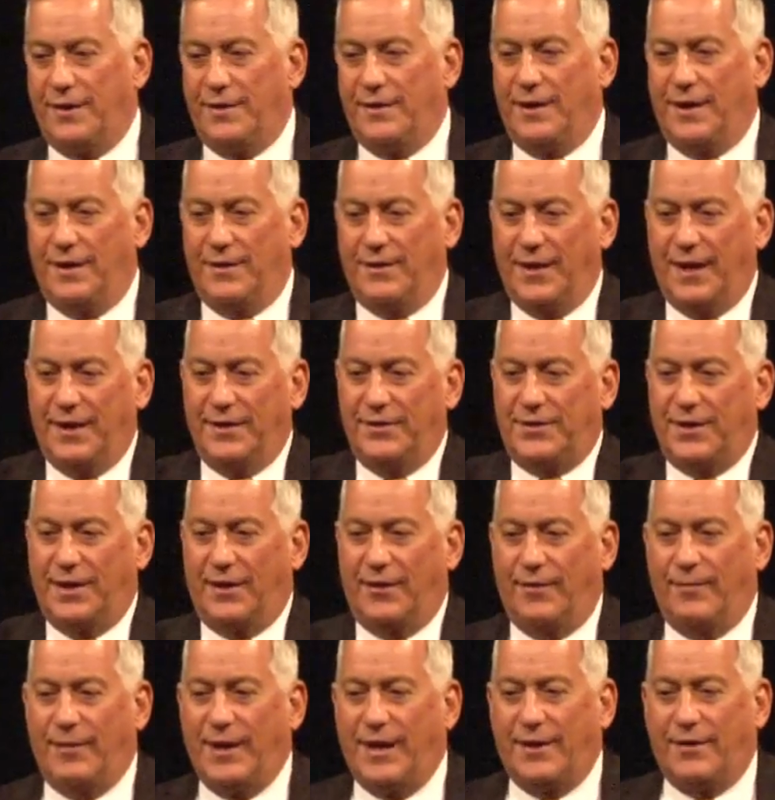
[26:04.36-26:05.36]
it and then tell
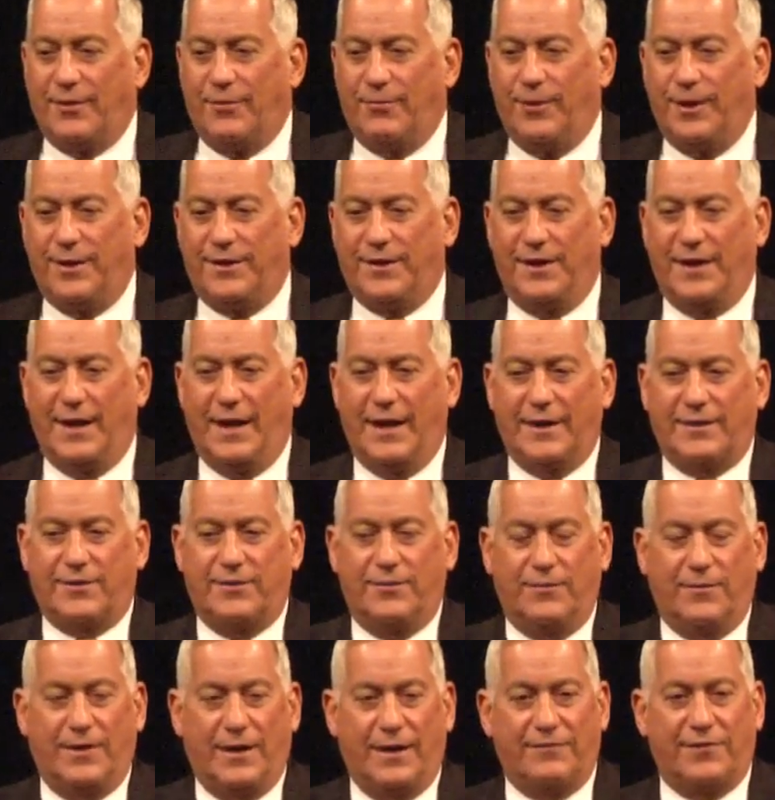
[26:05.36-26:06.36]
them how to
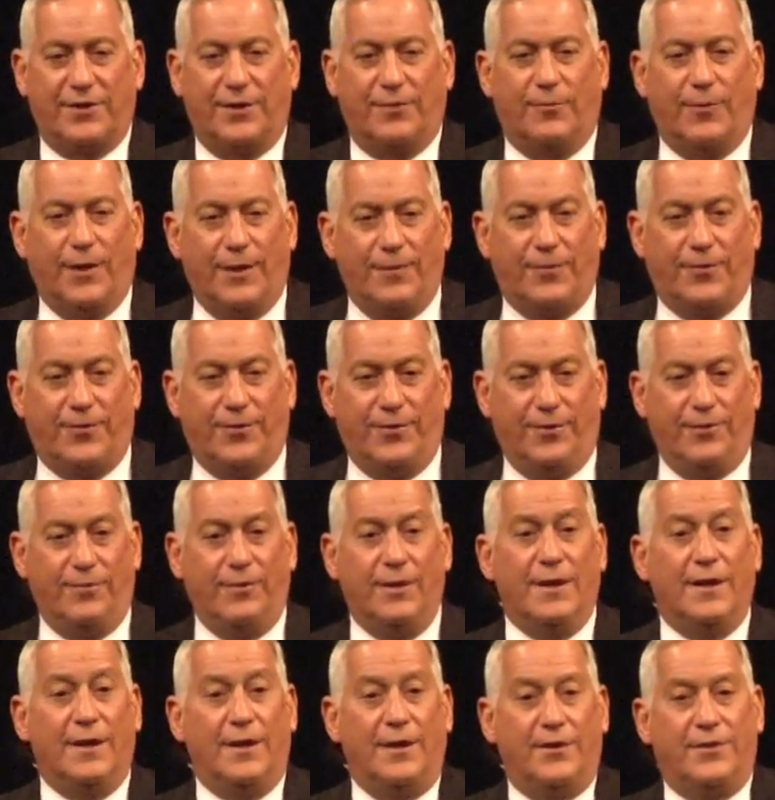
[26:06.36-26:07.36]
reconnect after it went
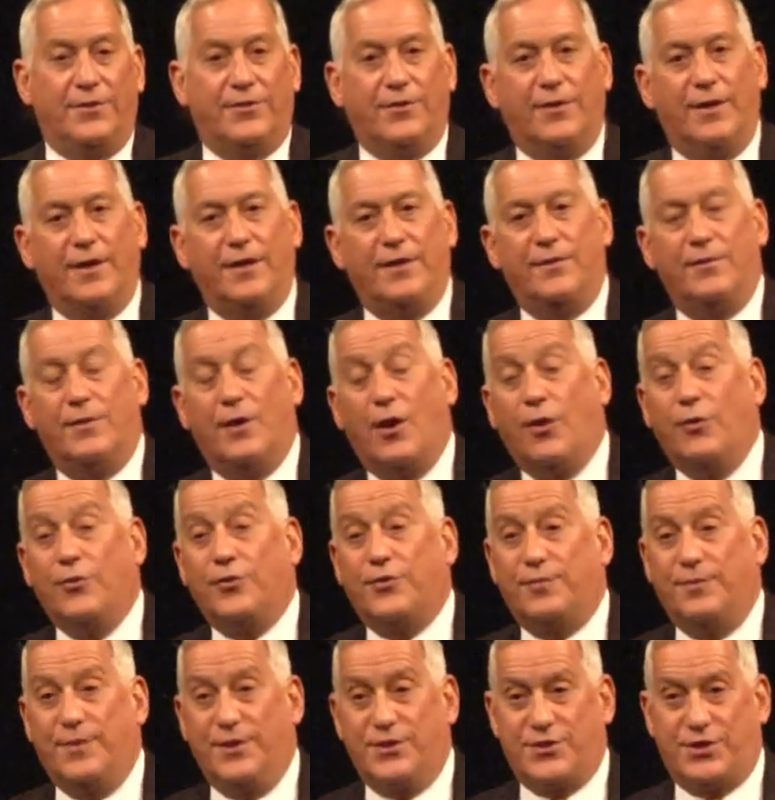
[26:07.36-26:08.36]
through to a
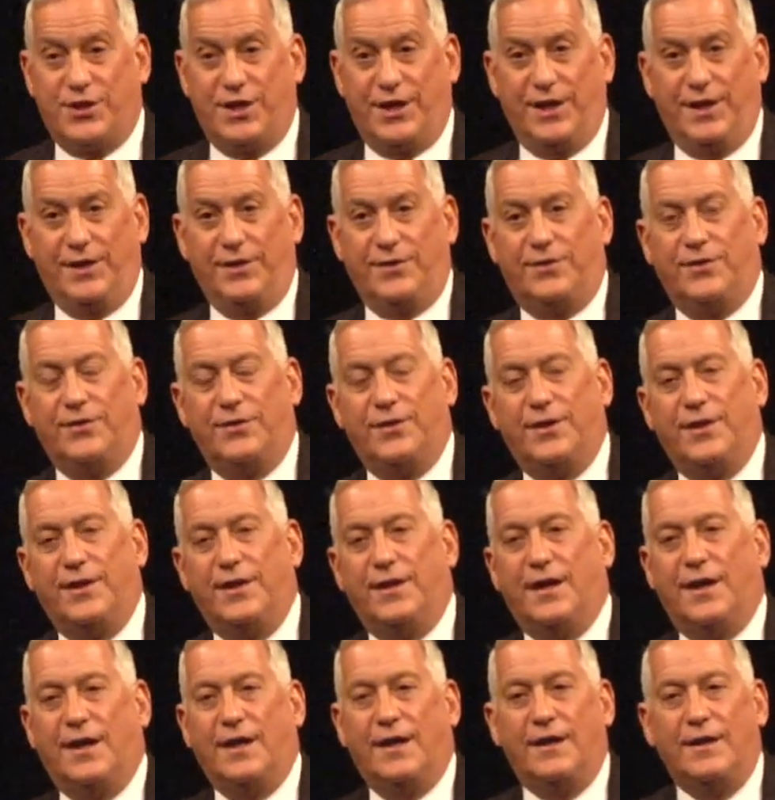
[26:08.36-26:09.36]
host machine to
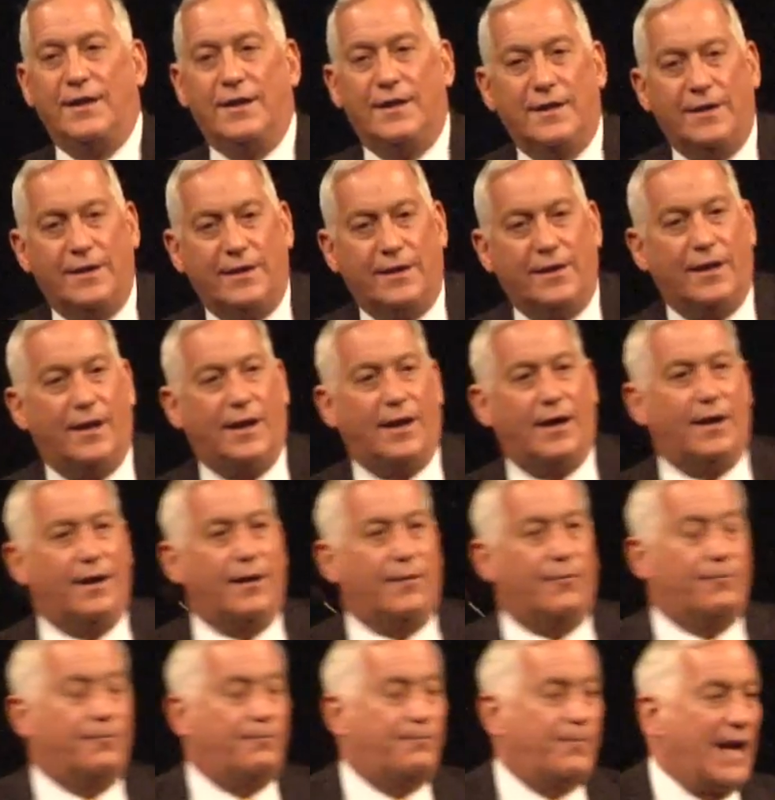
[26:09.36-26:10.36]
the
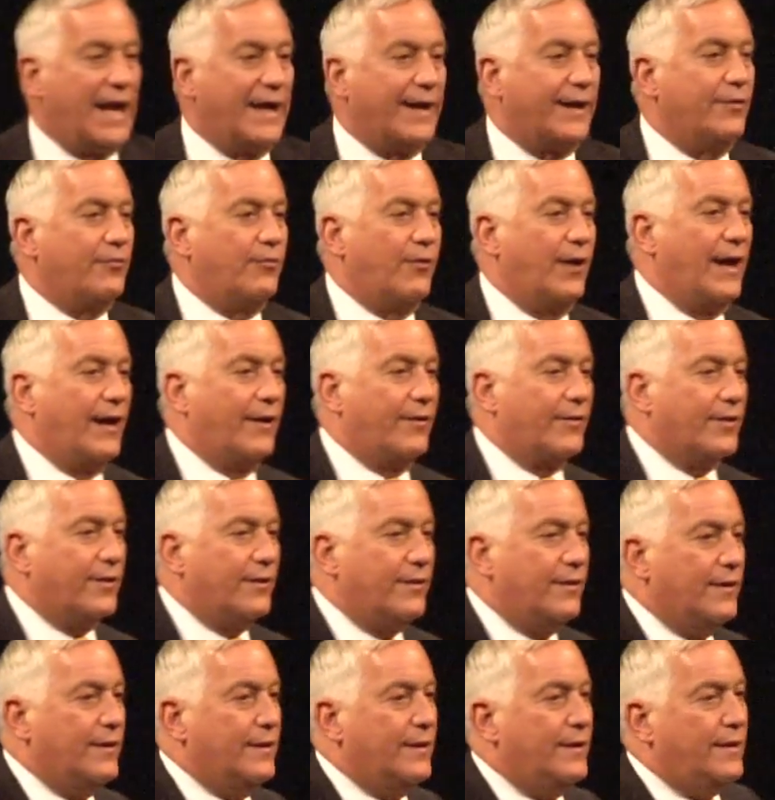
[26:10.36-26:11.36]
packet router,
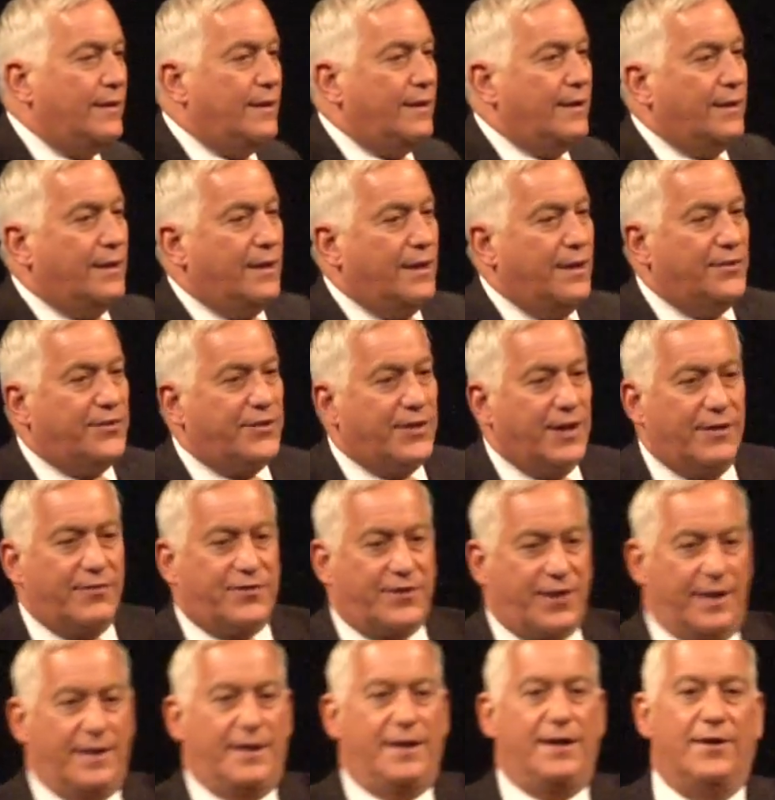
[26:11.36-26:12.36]
instead of
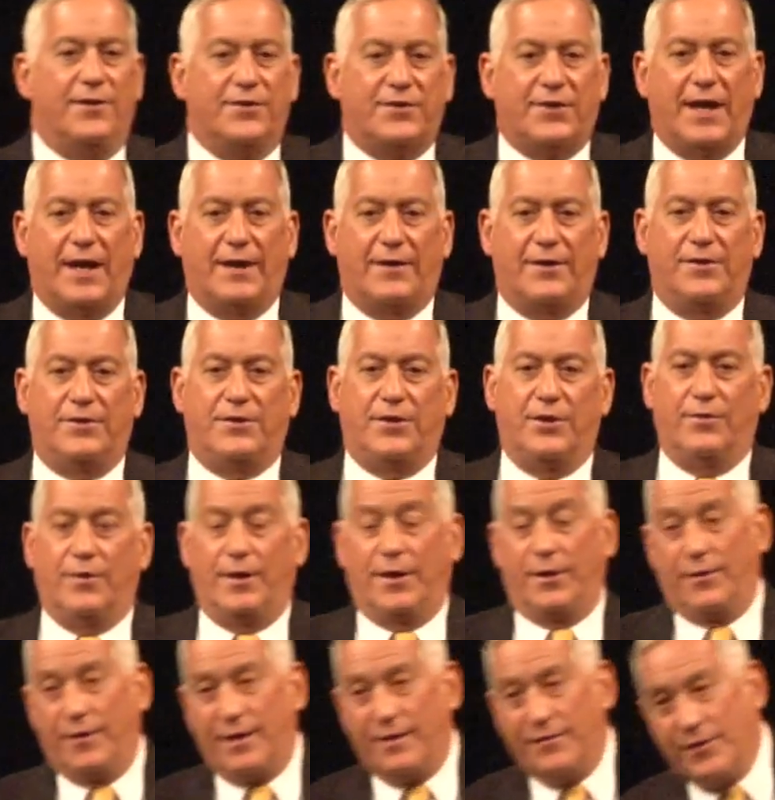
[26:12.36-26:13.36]
saying here's how to do
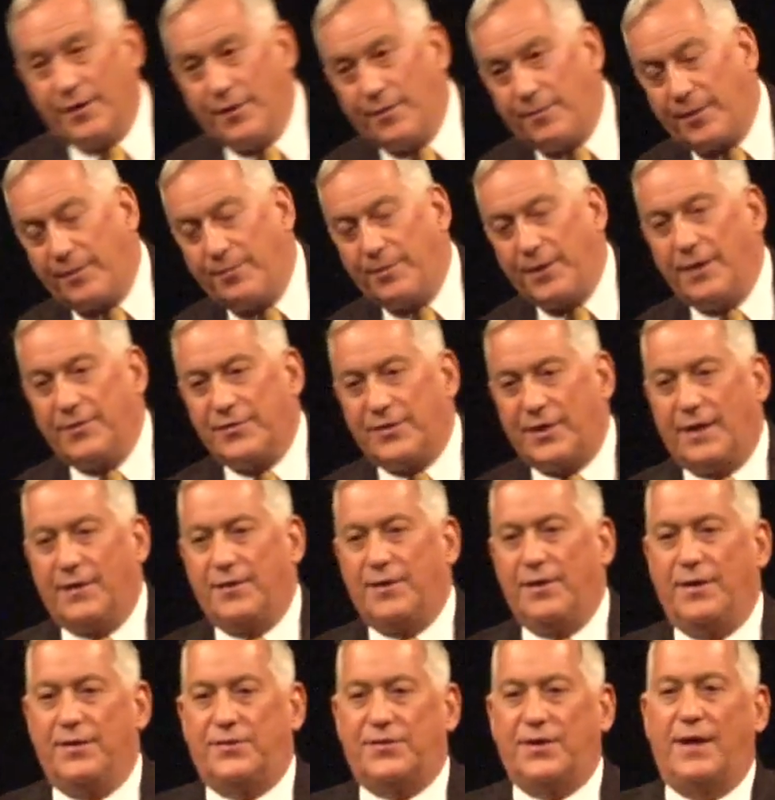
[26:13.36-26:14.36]
it or even a proposal how
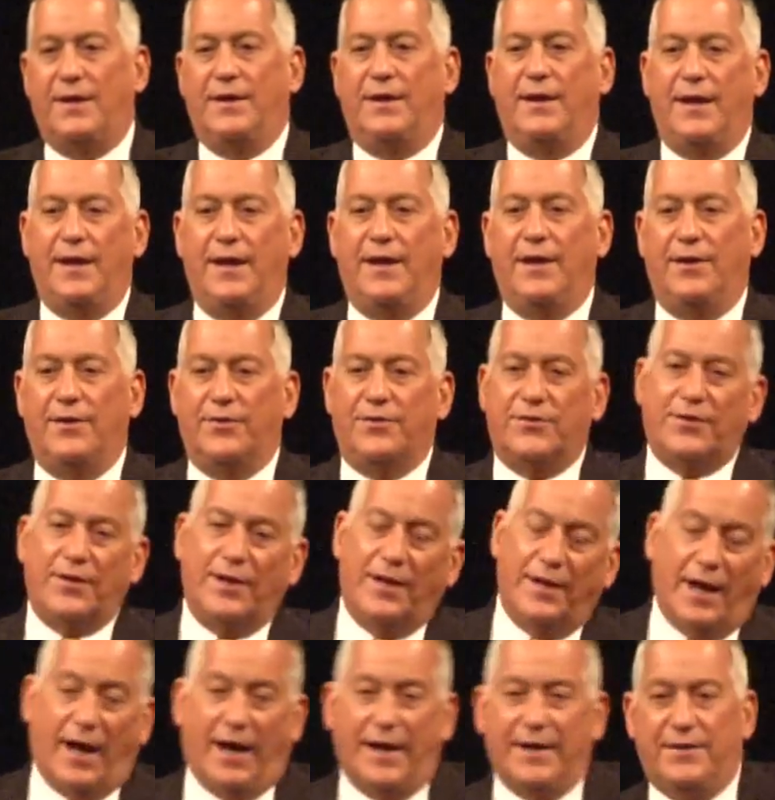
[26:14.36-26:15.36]
to do it, say here's
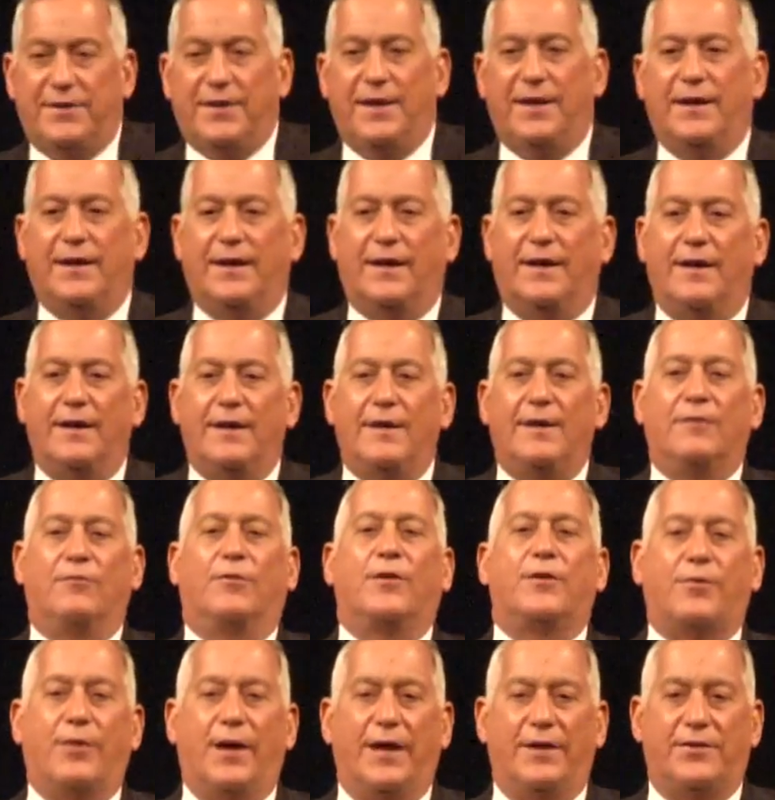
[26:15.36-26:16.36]
an idea,
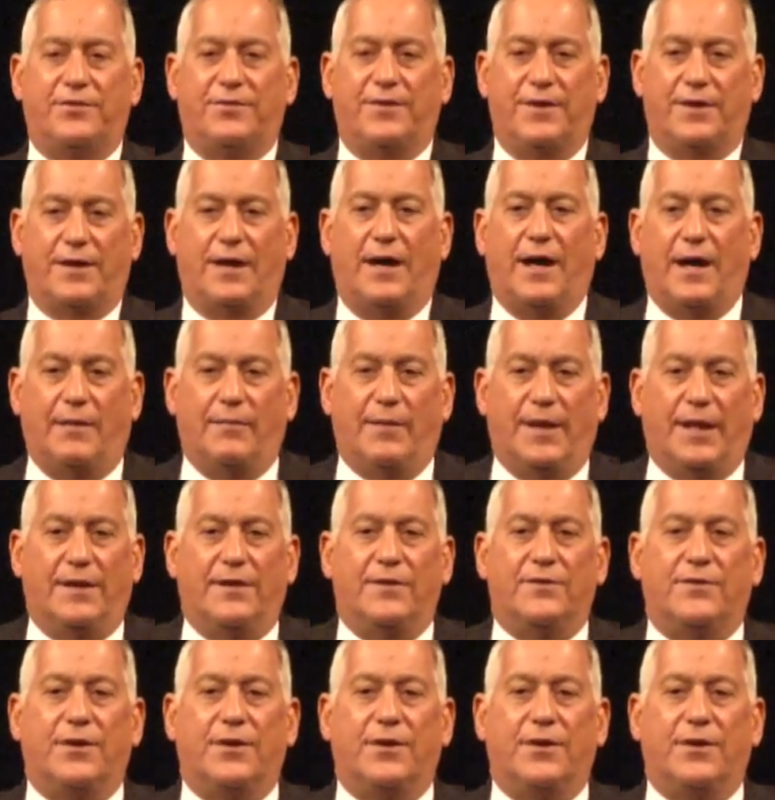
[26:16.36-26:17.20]
request for comment.